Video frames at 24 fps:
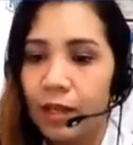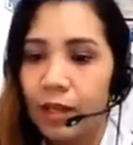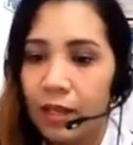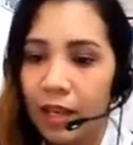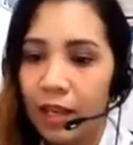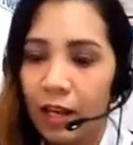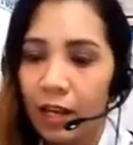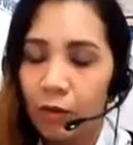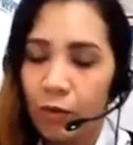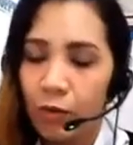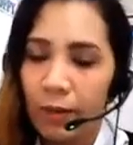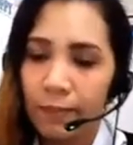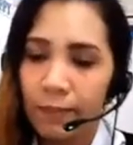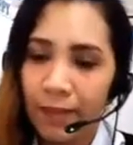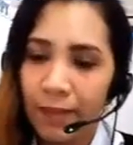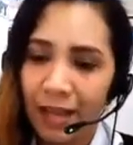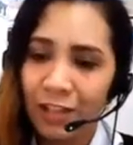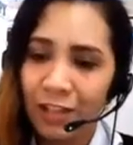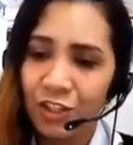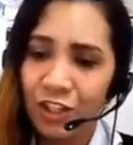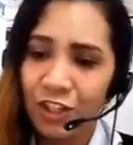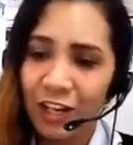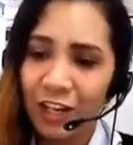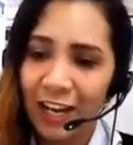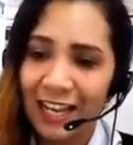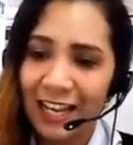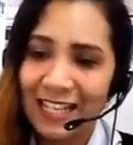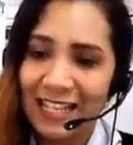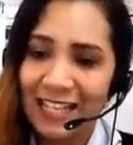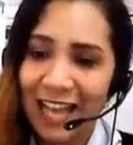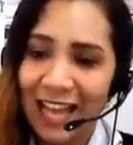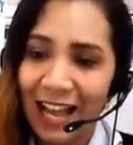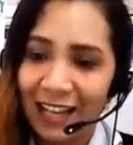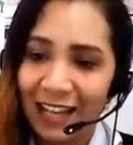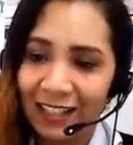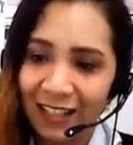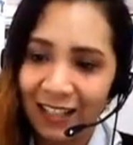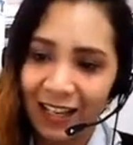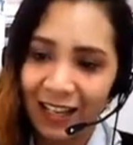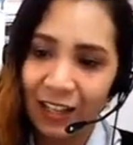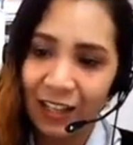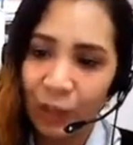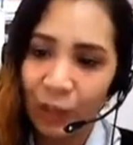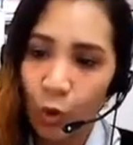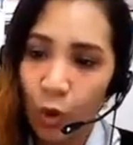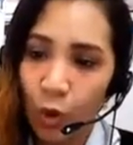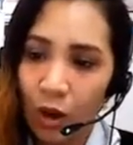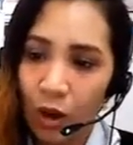Can we measure
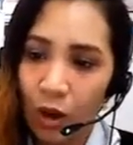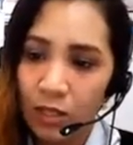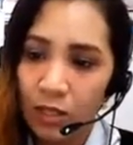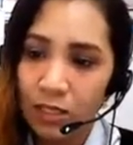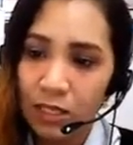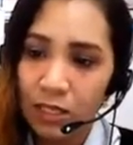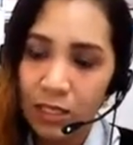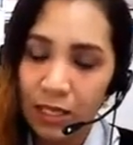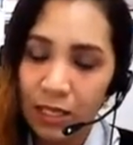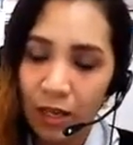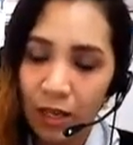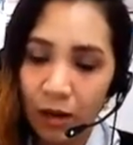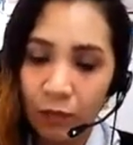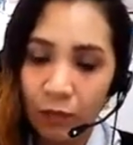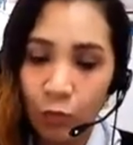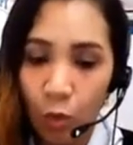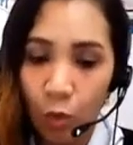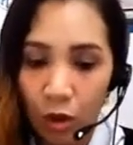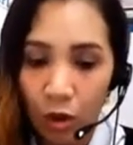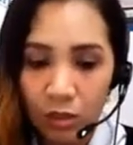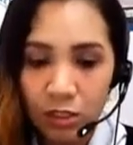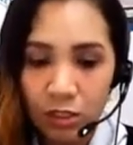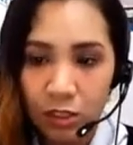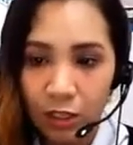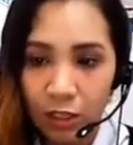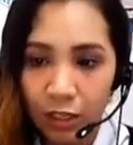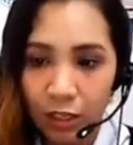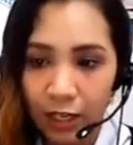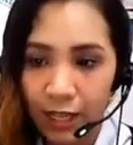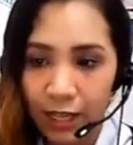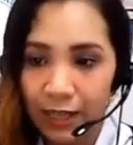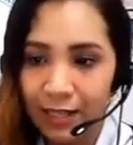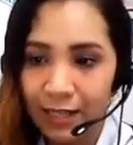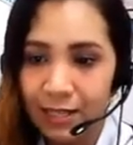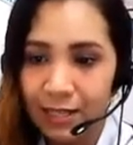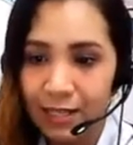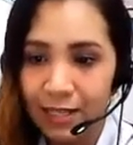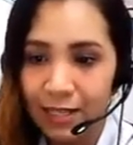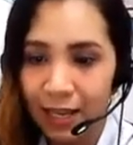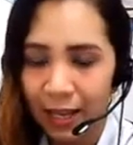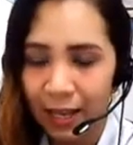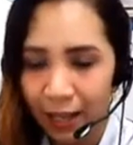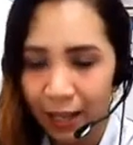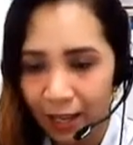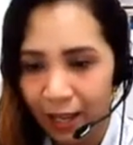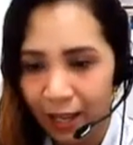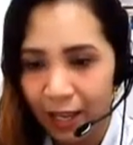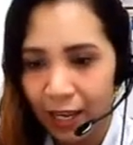exactly the quantity of water in the
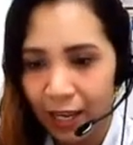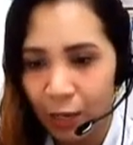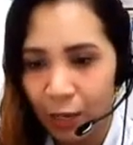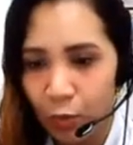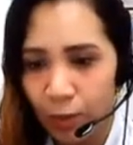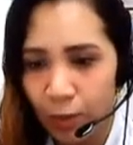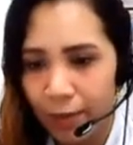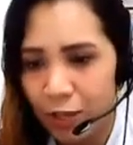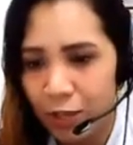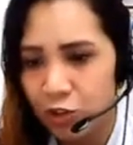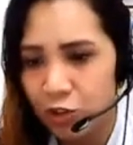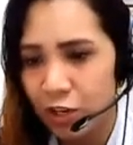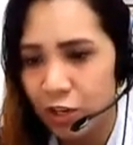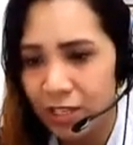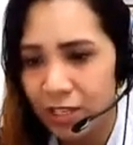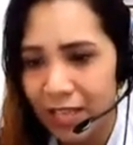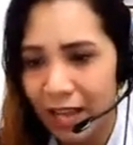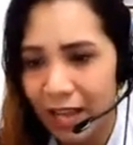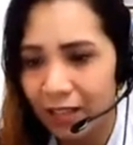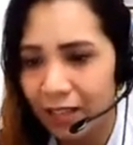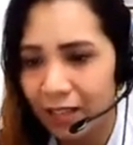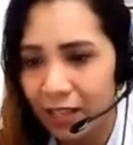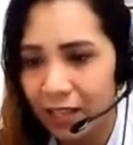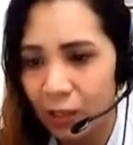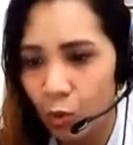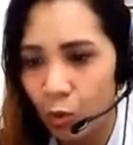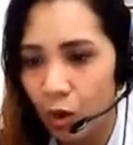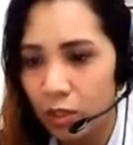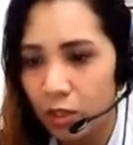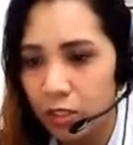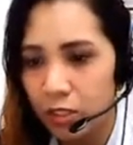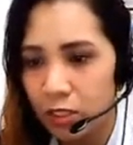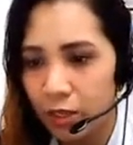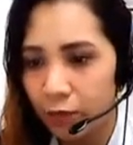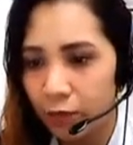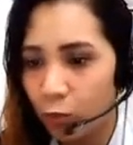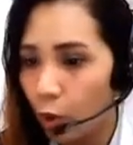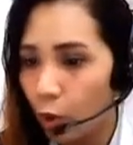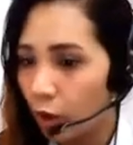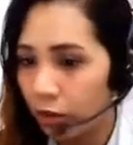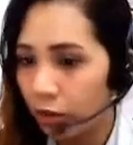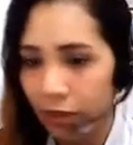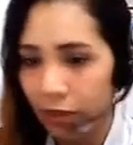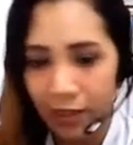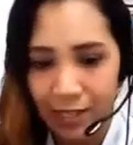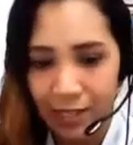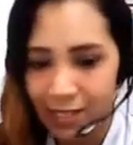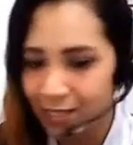sea? Can we measure exactly the quantity of
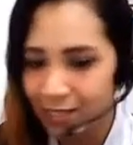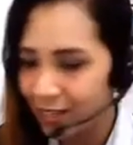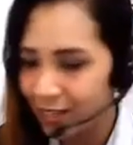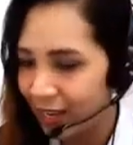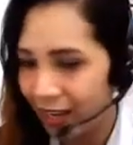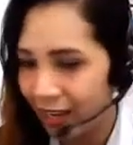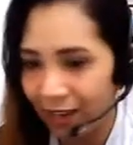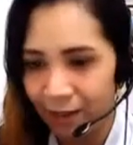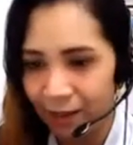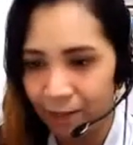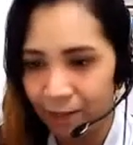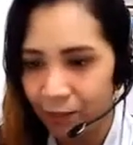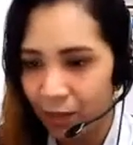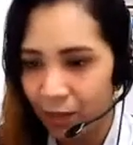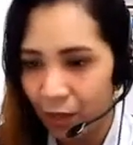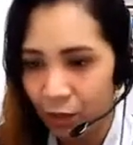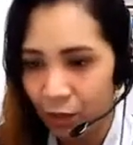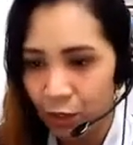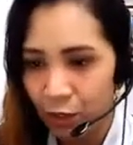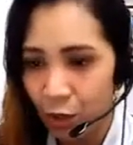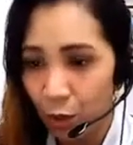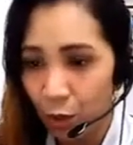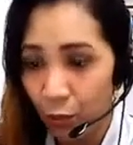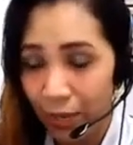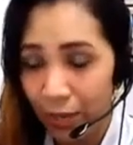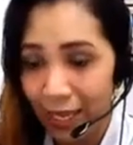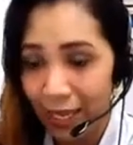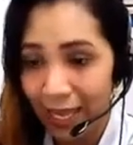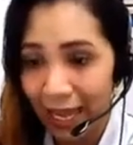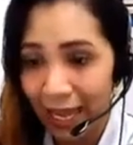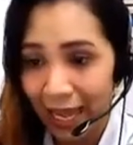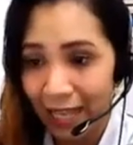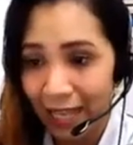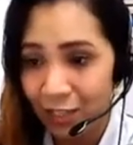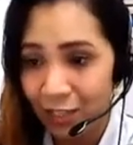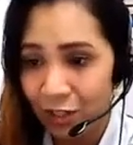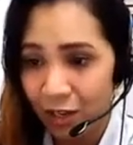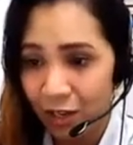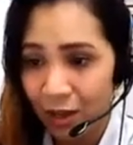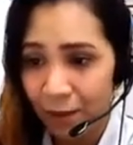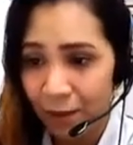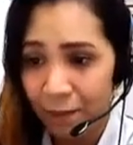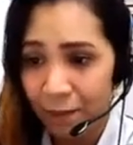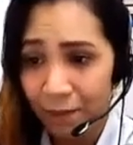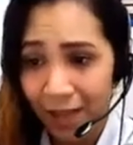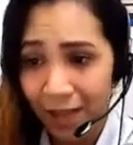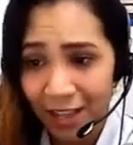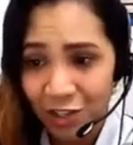water in the sea? No,
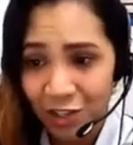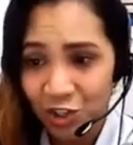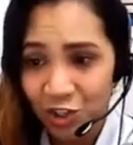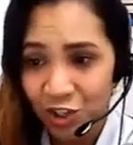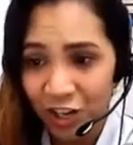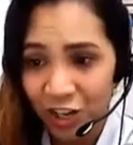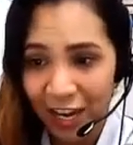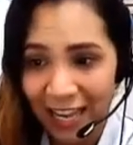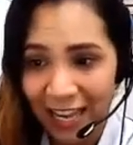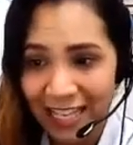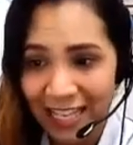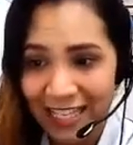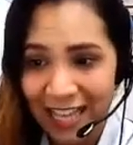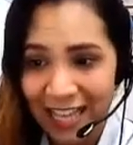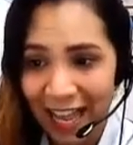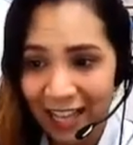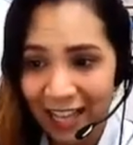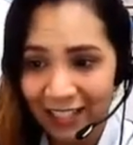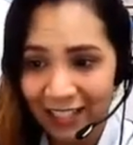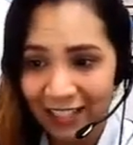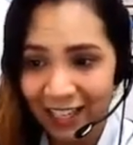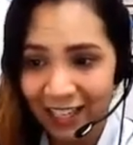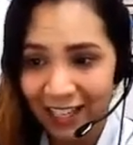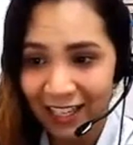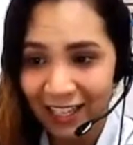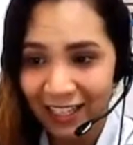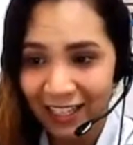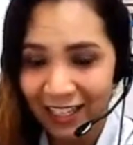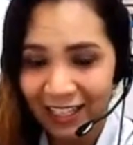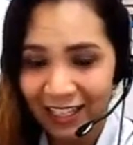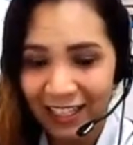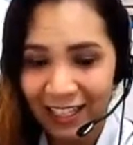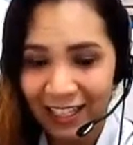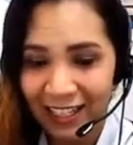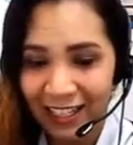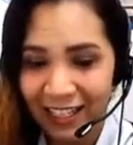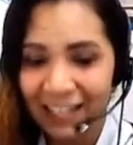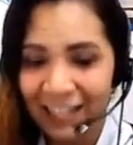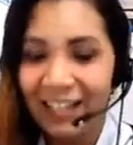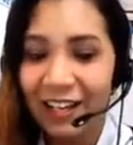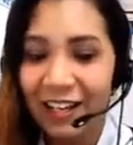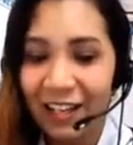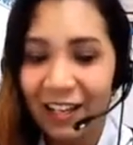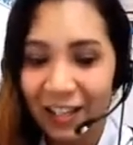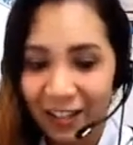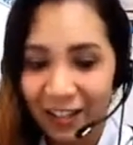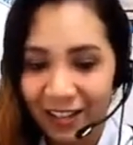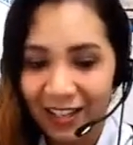we can't measure exactly. No, we
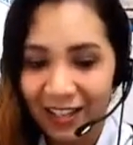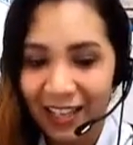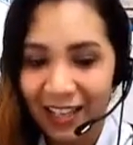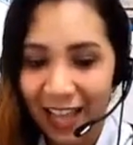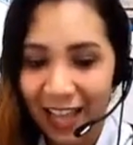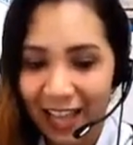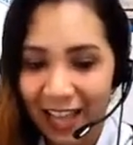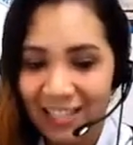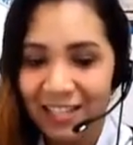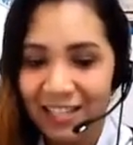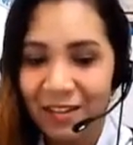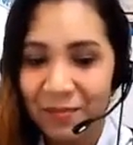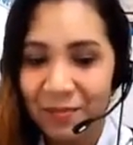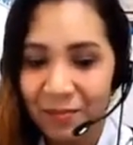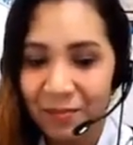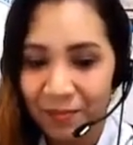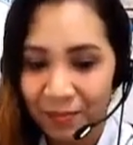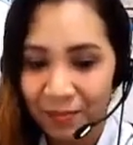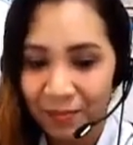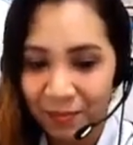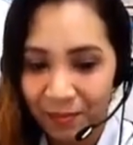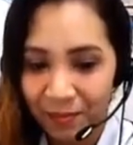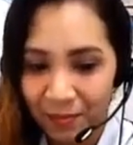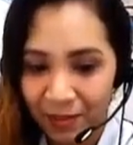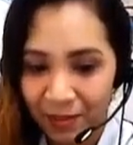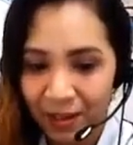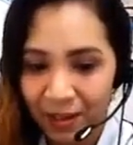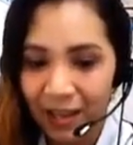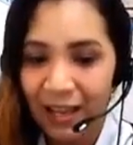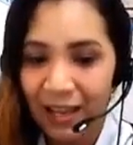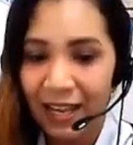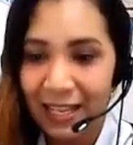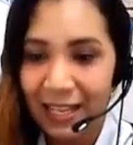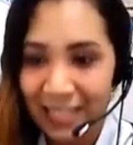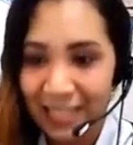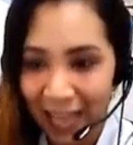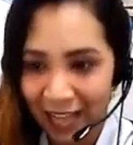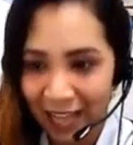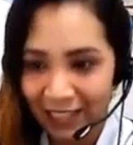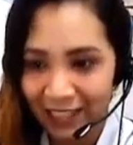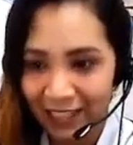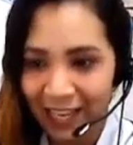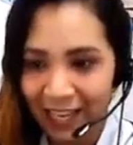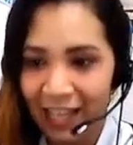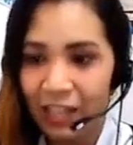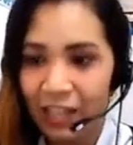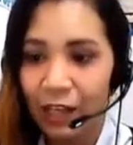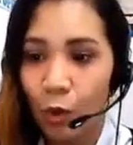can't measure exactly the
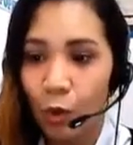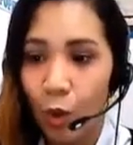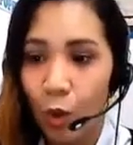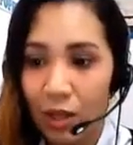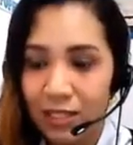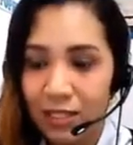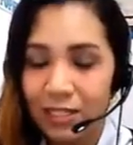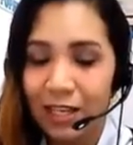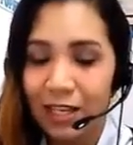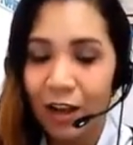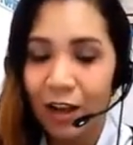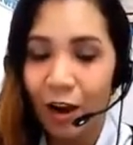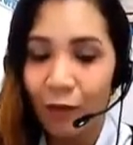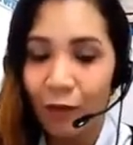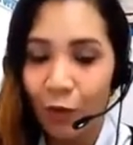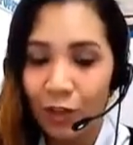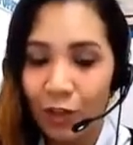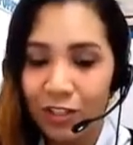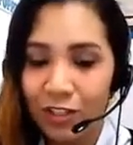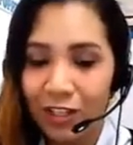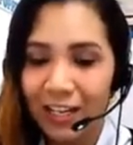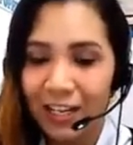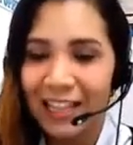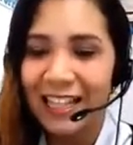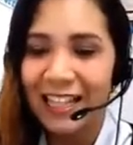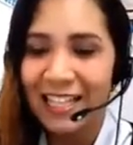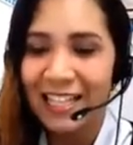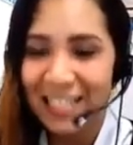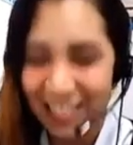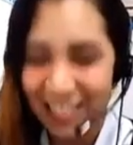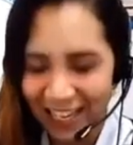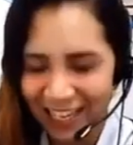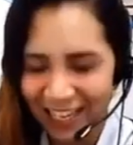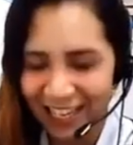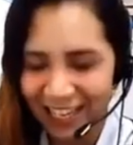quantity of water in the sea.